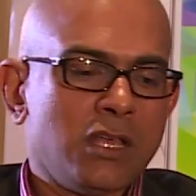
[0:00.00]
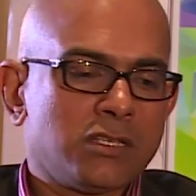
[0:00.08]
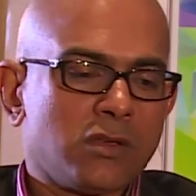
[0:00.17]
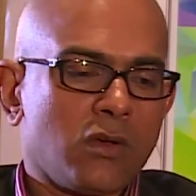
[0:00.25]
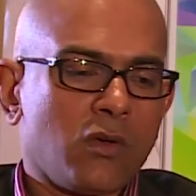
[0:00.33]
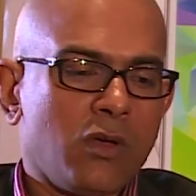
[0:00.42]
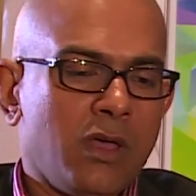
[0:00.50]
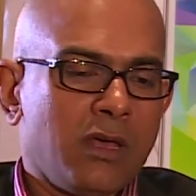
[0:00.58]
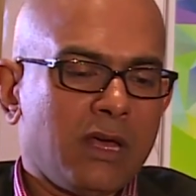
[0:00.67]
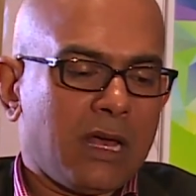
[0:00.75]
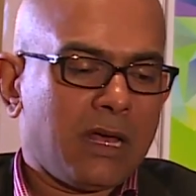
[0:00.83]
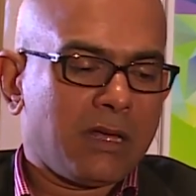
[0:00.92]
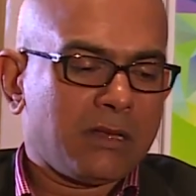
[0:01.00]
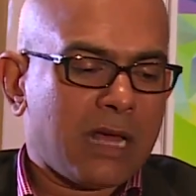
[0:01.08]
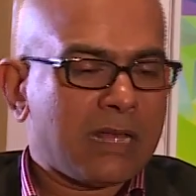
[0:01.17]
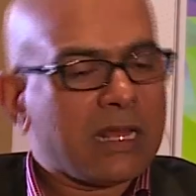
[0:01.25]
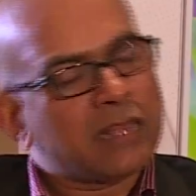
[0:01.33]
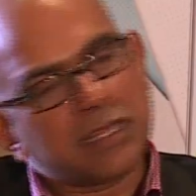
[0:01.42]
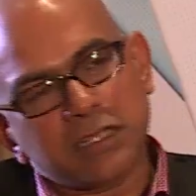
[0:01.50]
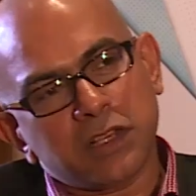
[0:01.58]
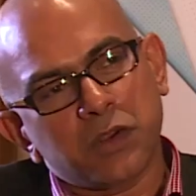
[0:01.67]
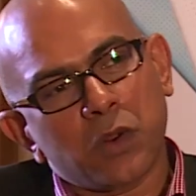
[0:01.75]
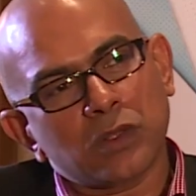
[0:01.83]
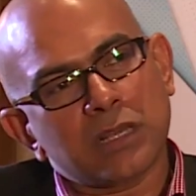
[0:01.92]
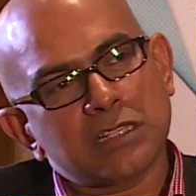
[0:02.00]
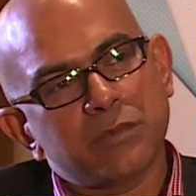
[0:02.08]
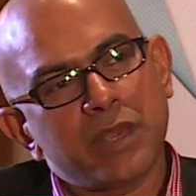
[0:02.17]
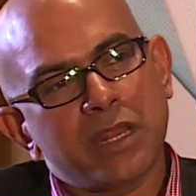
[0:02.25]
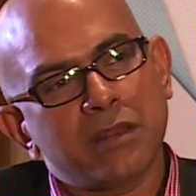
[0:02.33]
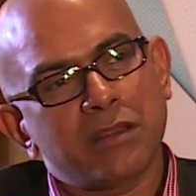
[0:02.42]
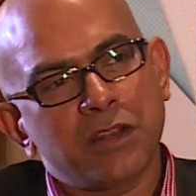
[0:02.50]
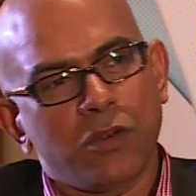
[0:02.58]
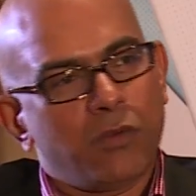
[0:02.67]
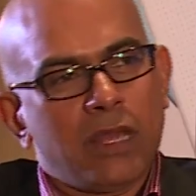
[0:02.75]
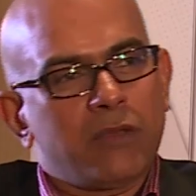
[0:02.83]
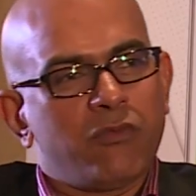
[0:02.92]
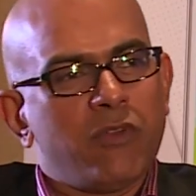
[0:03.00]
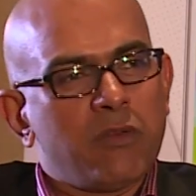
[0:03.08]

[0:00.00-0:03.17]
So I think the growth has been, like